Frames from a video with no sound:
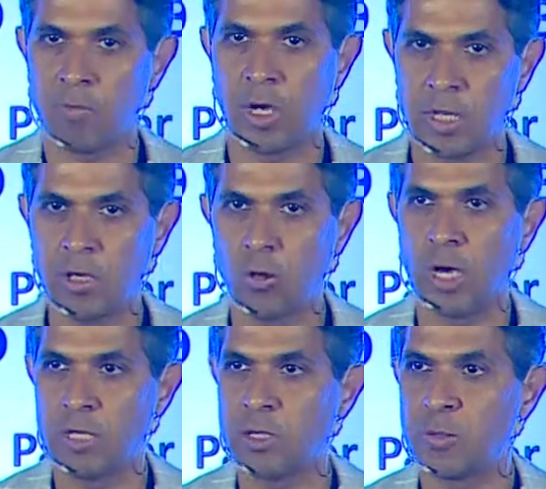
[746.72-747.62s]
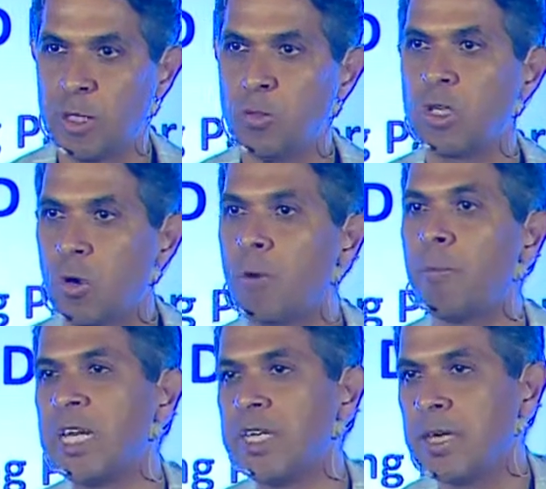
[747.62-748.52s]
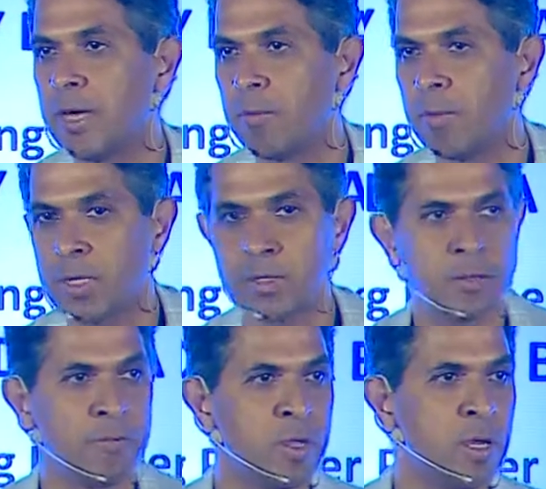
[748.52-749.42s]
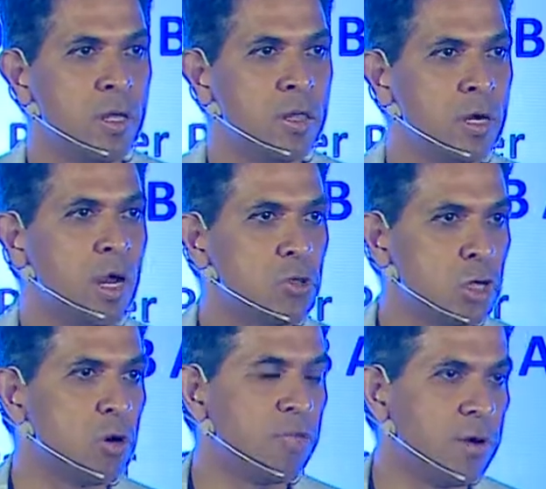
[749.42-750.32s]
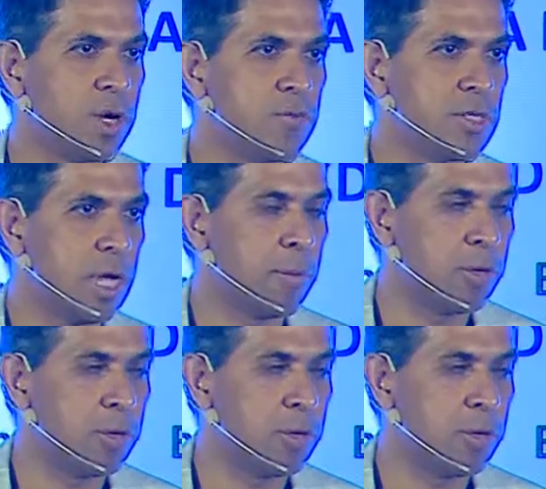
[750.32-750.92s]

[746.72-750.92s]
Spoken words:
I think you guys must be using, called Paytm, actually. The last round of funding which happened